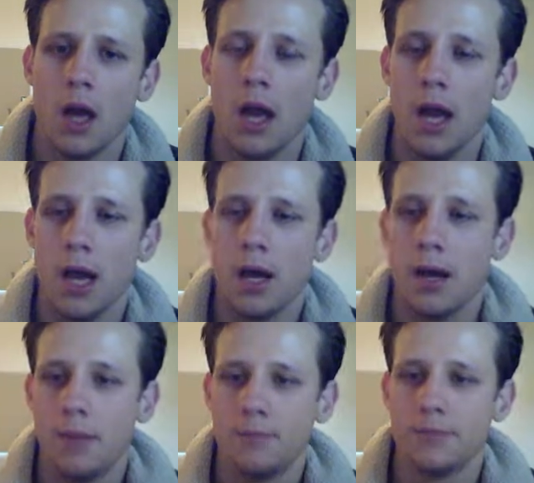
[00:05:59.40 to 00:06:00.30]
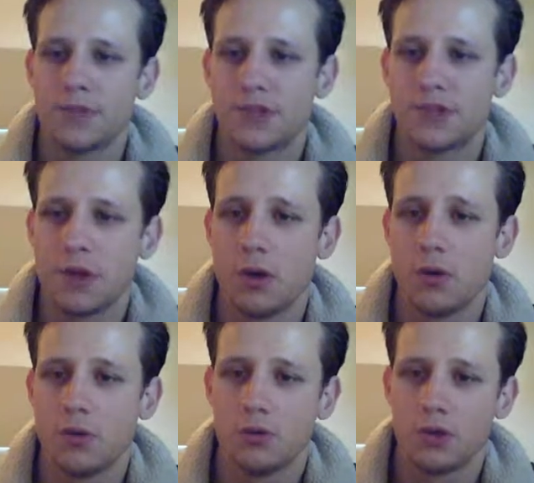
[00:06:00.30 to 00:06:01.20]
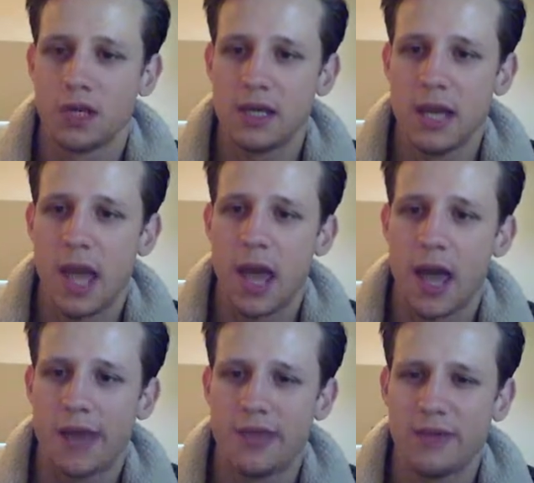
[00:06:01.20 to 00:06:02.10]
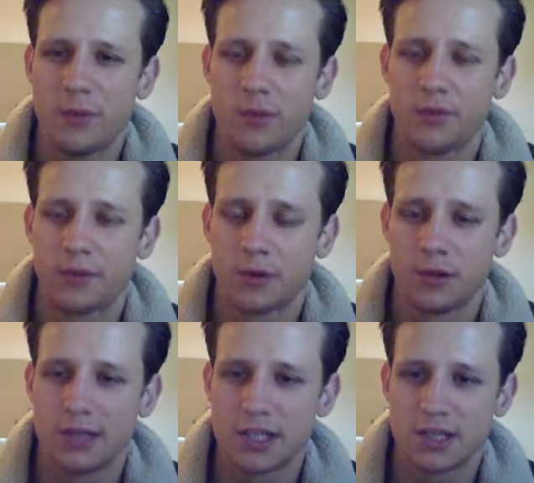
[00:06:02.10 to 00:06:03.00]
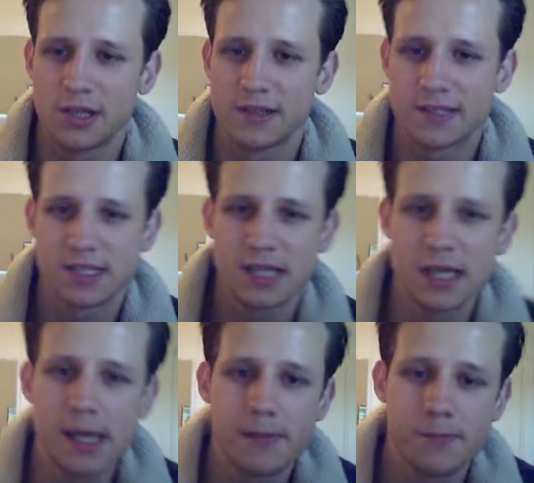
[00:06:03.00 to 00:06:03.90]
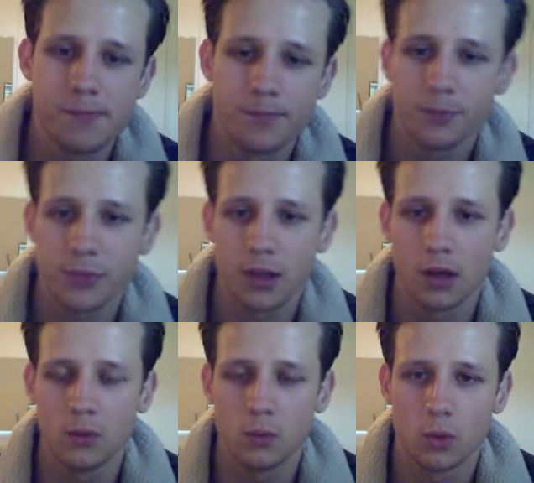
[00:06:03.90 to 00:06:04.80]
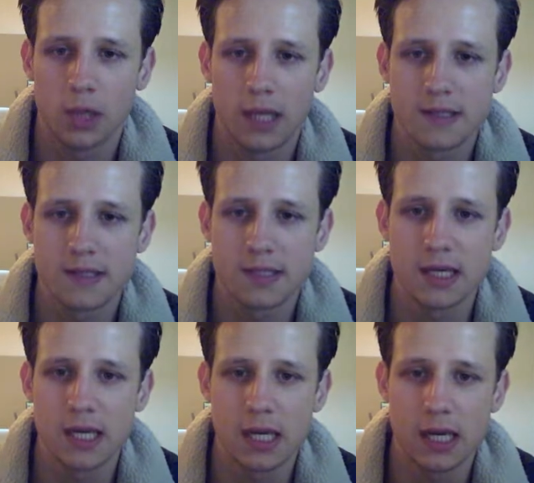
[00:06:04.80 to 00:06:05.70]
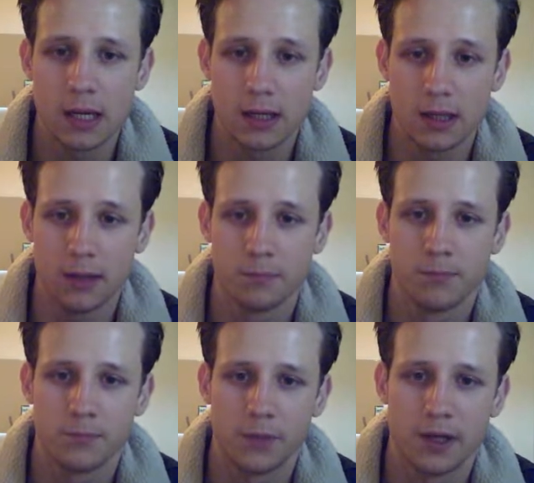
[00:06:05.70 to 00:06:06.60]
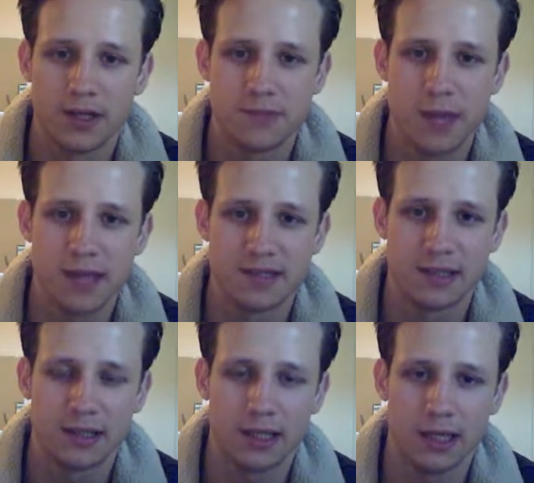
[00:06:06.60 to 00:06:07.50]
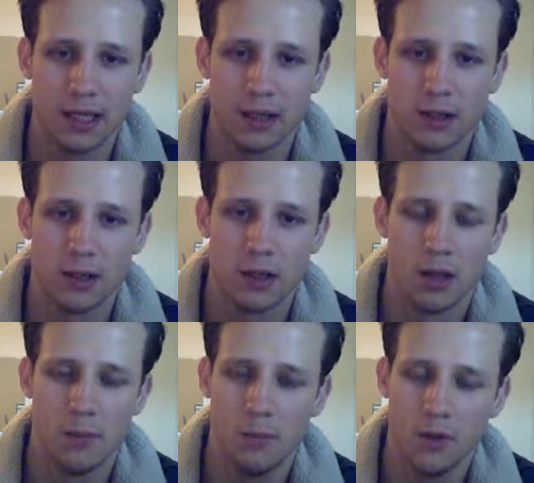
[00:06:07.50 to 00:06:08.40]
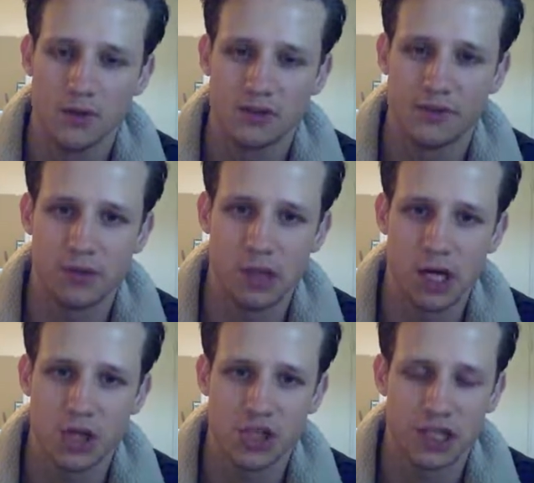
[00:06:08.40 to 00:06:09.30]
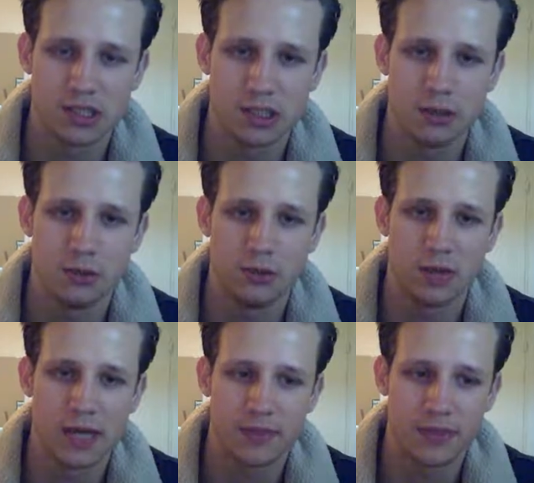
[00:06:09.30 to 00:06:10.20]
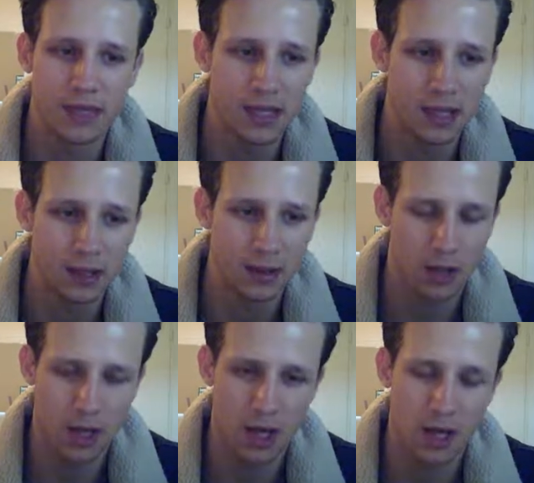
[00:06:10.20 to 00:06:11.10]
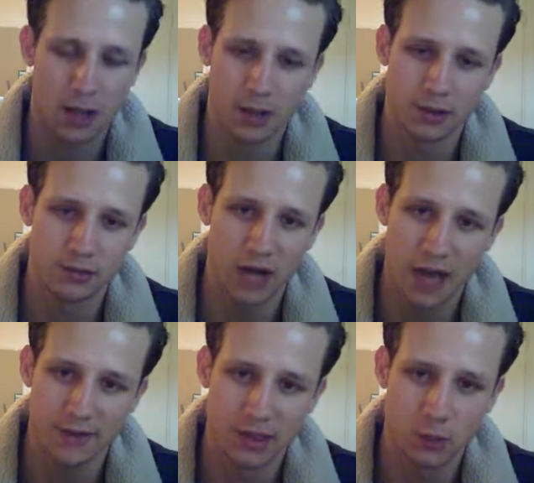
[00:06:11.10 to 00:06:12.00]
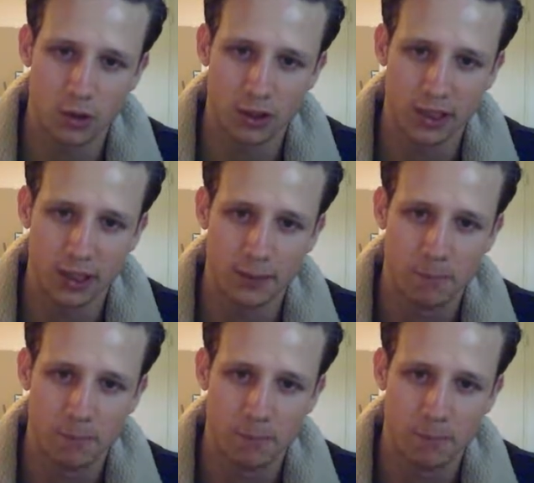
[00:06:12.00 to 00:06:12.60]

So yeah, I think we go to collision.c. We see here's basically most of the logic to get the gravity working,